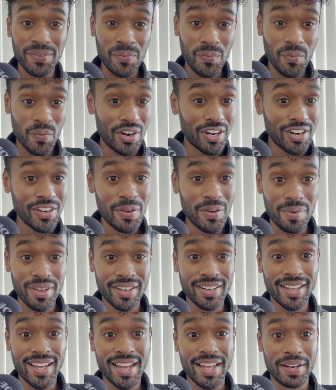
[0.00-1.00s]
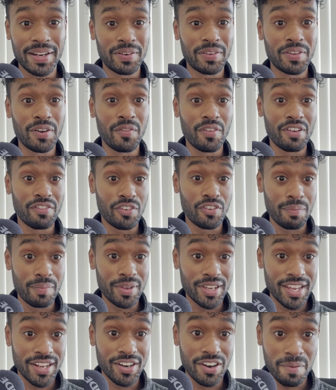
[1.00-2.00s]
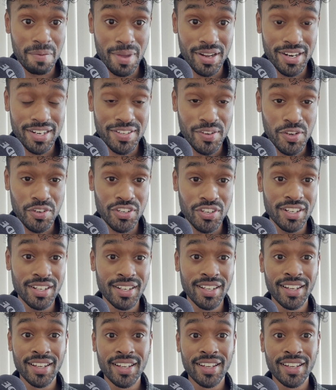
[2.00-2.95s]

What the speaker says: we're human. And, if you're a beginner in meditation,